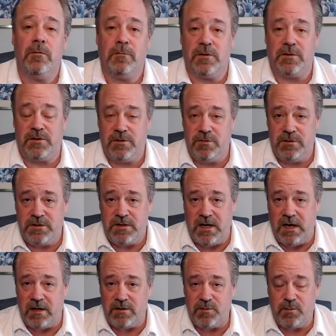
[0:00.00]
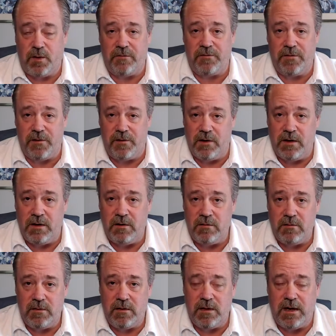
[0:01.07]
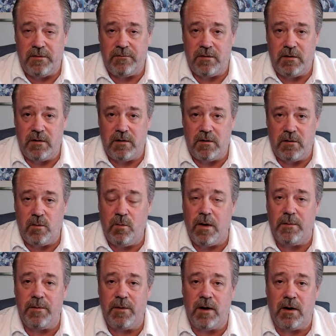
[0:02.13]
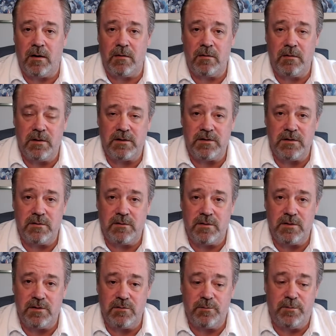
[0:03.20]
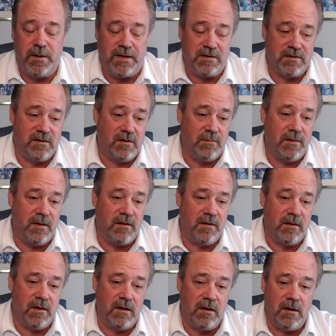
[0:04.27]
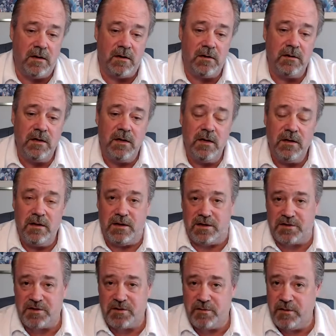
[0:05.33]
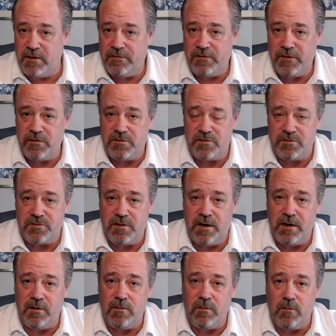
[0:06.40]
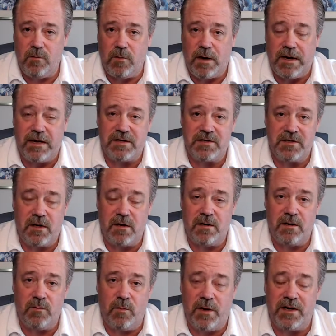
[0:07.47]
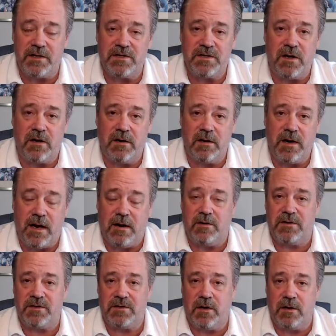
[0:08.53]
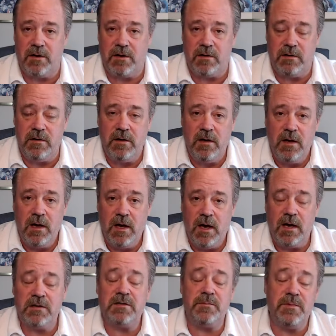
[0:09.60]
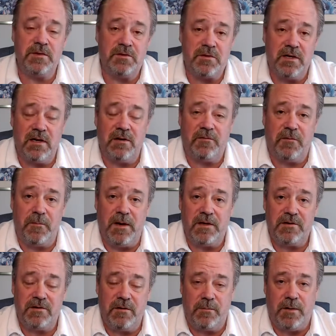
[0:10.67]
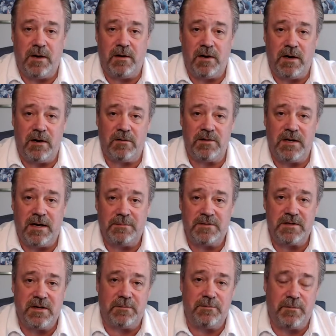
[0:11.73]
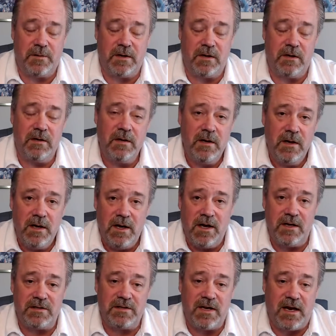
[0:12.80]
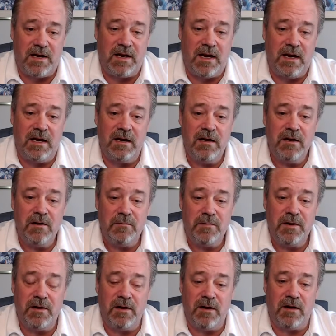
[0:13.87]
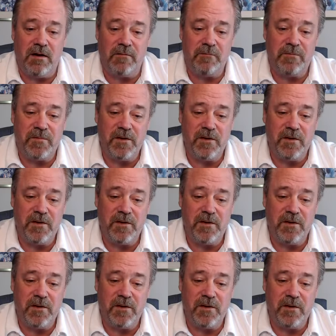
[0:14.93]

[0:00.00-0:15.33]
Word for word: But Tuesday at 12:30, I'm going to have a, a, webinar that's going to basically be the uh, the history of futures trading, why it started, when it started, how it started, and some interesting information about how Top uh, has had a pretty uh,